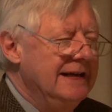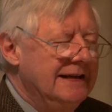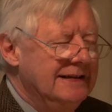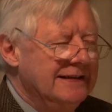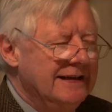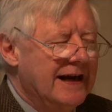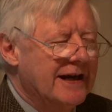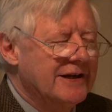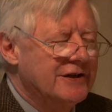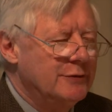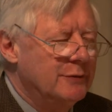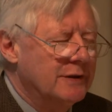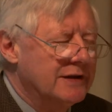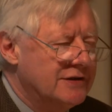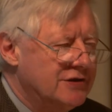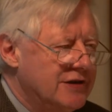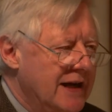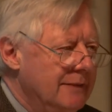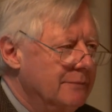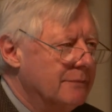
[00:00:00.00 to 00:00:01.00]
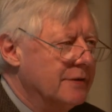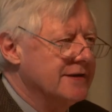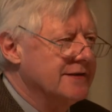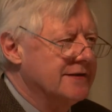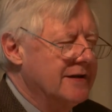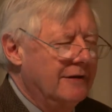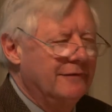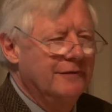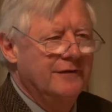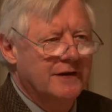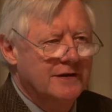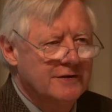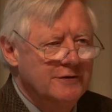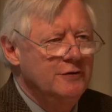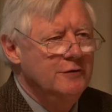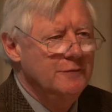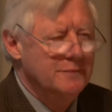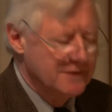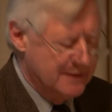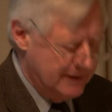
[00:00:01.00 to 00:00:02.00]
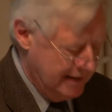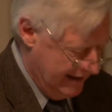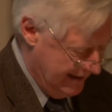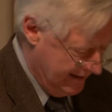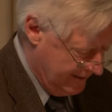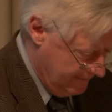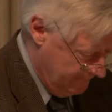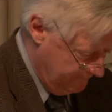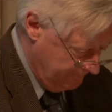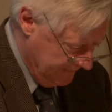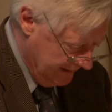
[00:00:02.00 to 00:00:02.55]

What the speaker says: in the actual chambers of the tombs there